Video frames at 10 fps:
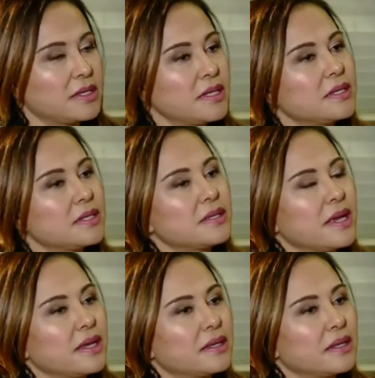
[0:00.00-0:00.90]
Is this
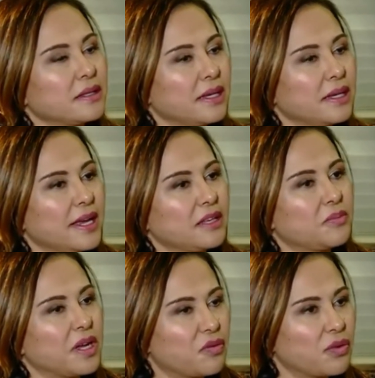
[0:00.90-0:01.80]
state delayed
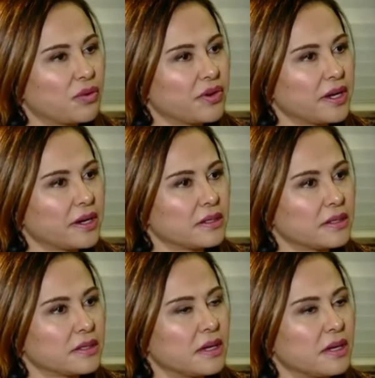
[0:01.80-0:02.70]
by 4
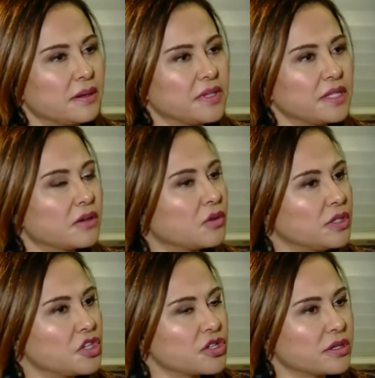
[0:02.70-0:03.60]
years? Is it
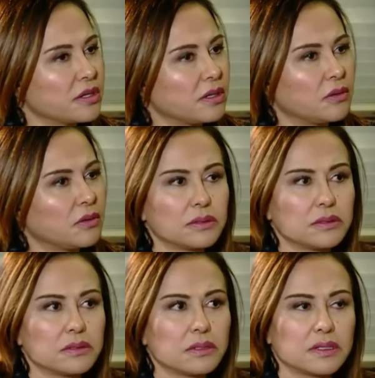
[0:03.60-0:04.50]
conditional
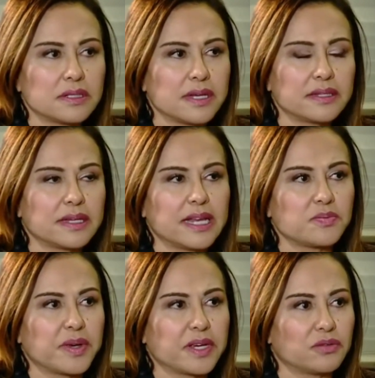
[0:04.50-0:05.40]
on a certain
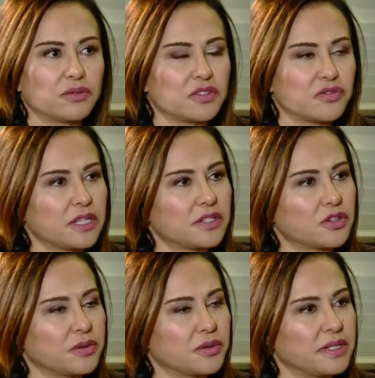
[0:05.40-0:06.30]
aspect of Israeli
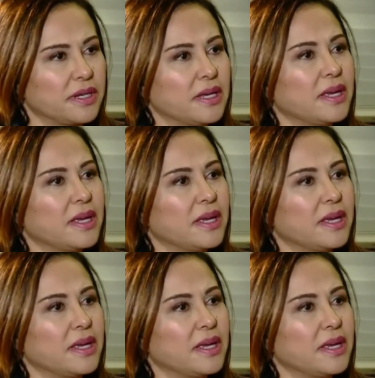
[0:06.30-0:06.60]
security?